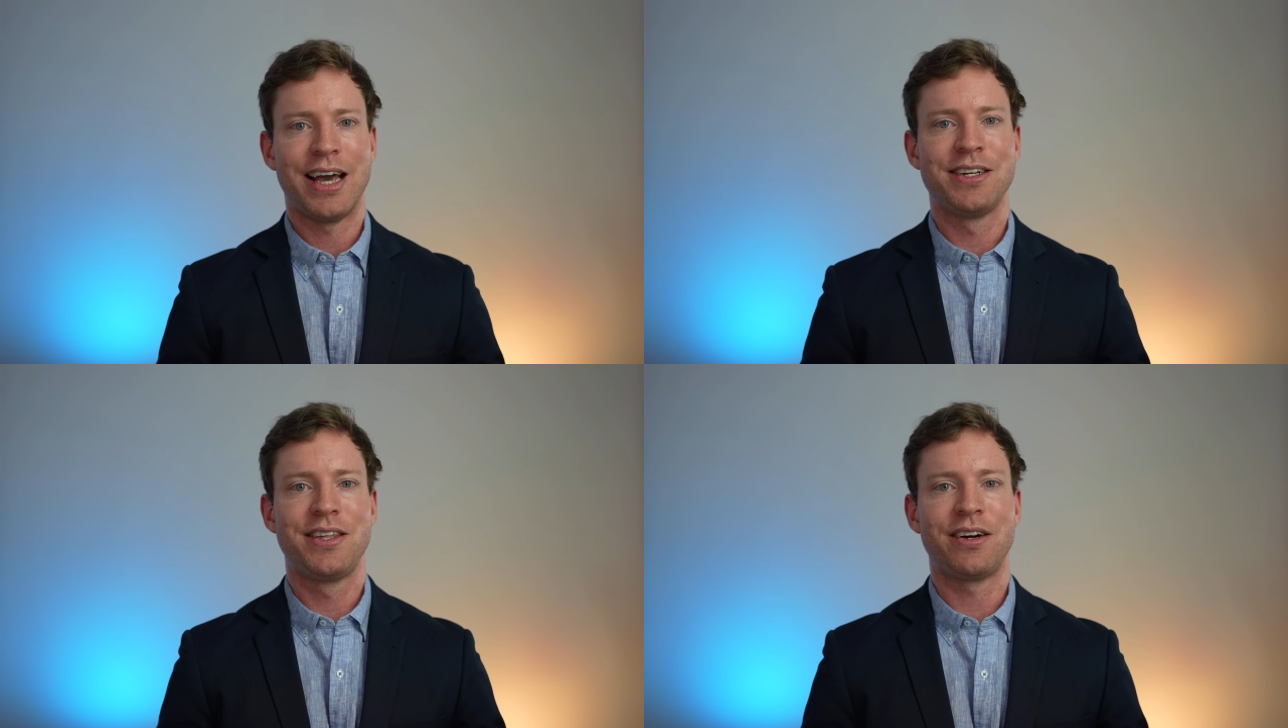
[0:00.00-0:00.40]

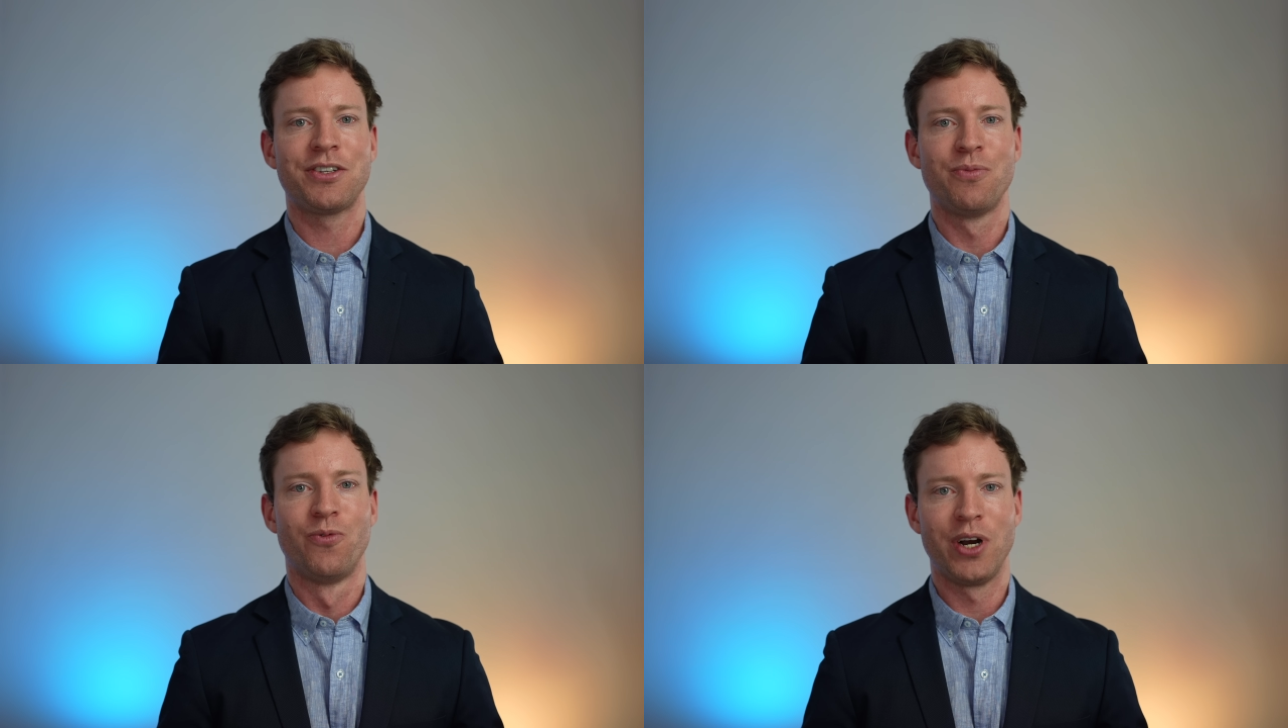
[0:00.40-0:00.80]
And there are
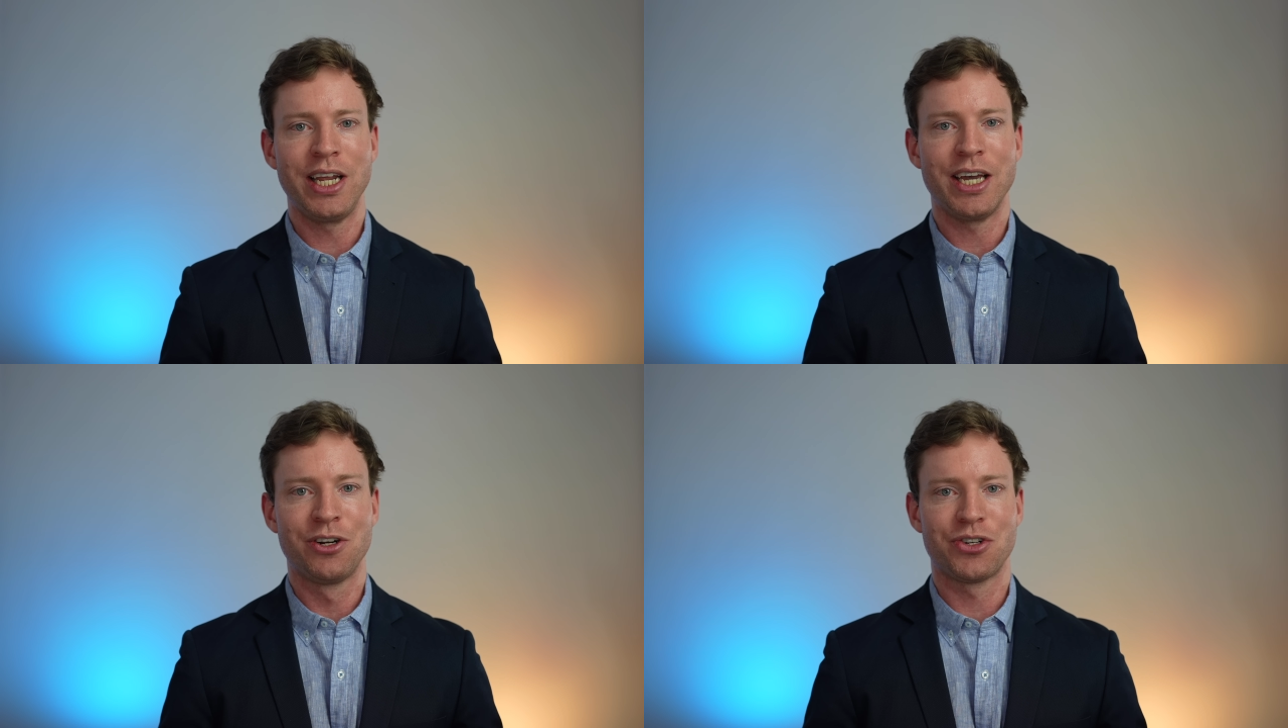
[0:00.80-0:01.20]
some
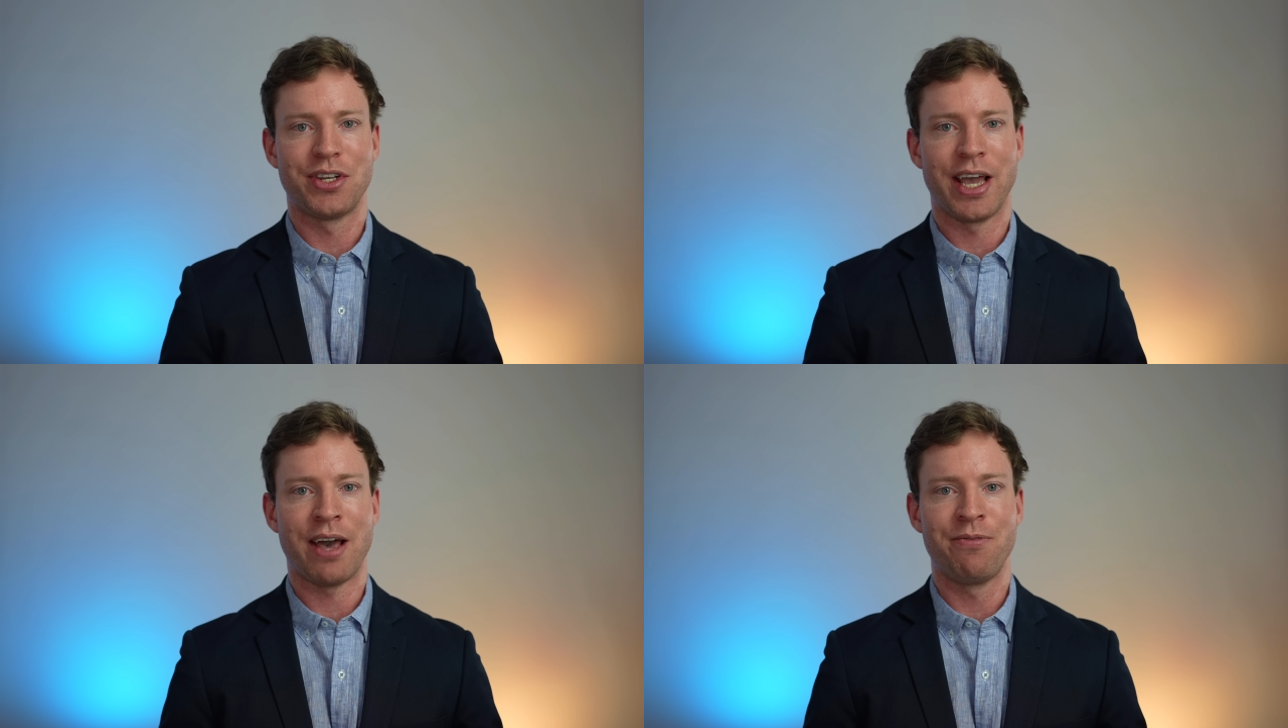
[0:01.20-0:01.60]
really
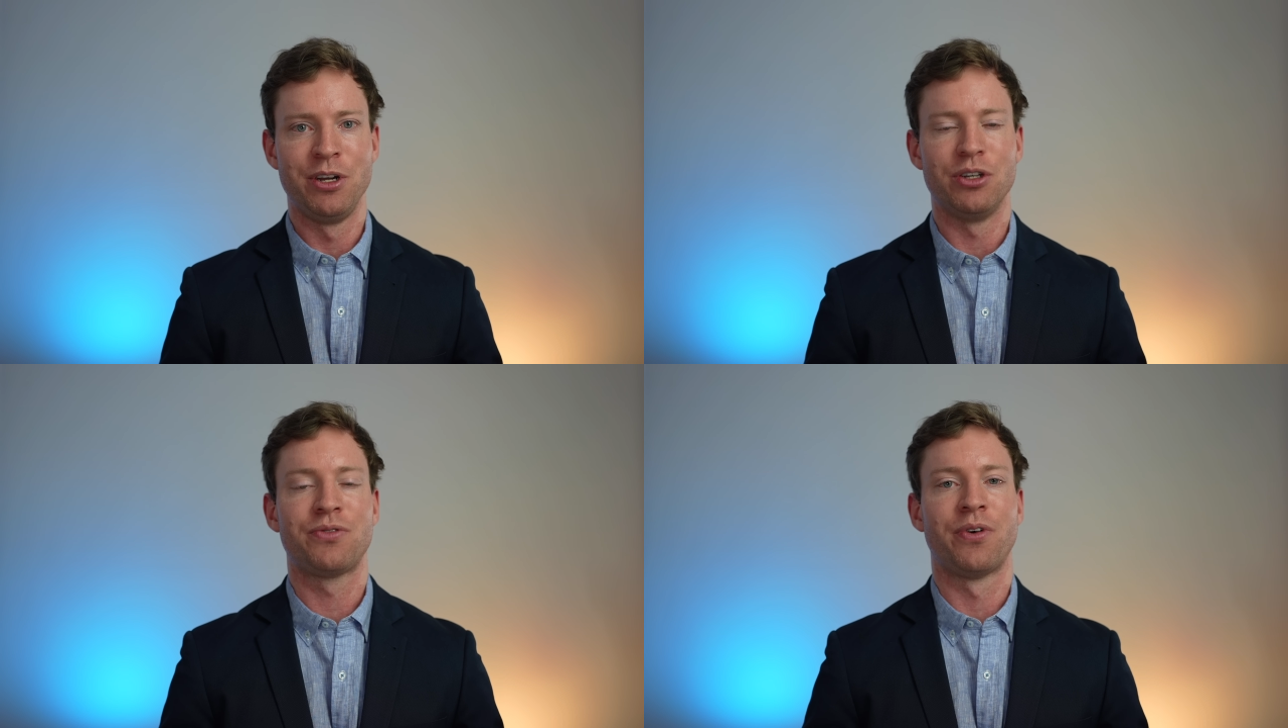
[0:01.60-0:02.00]
interesting
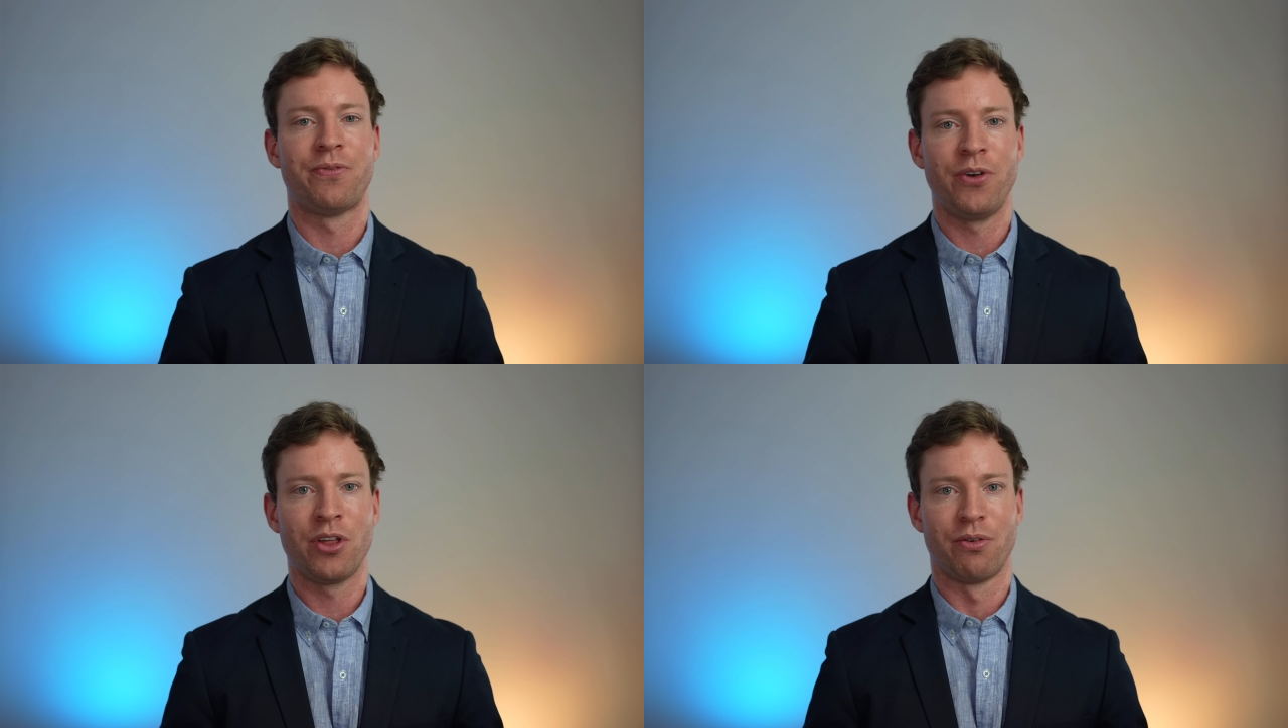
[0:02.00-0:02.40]
avenues for
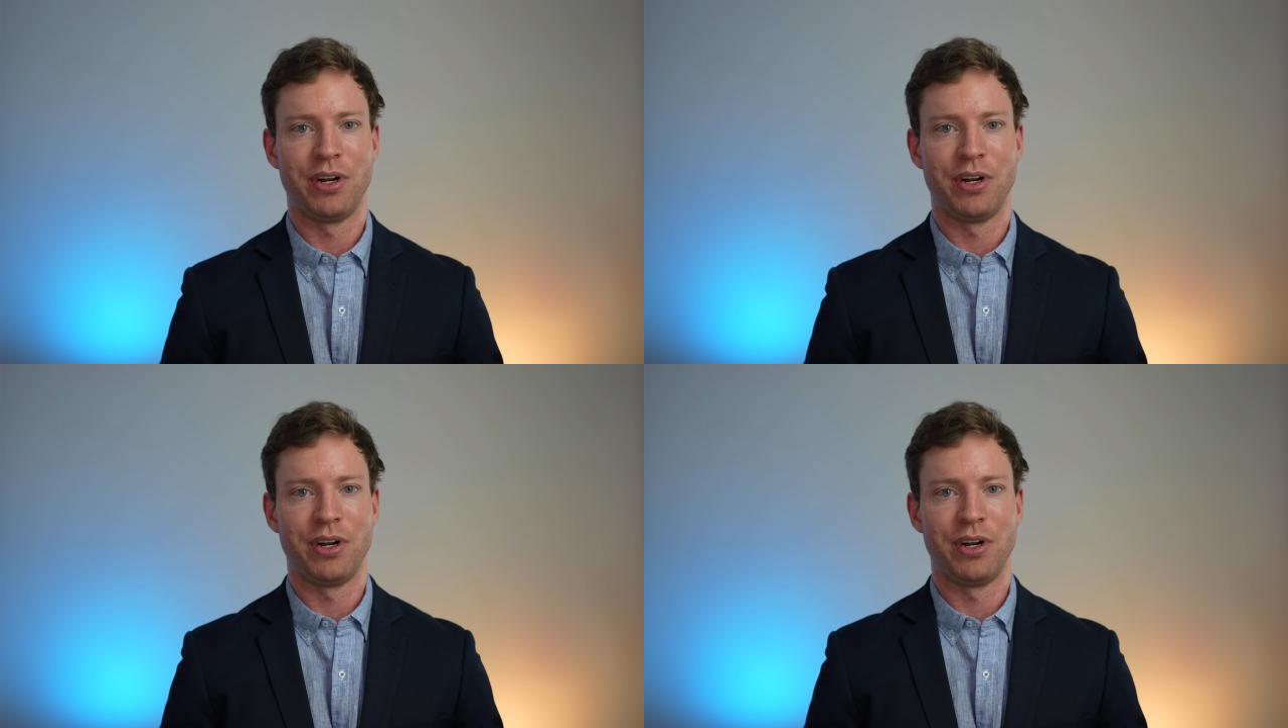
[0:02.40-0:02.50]
further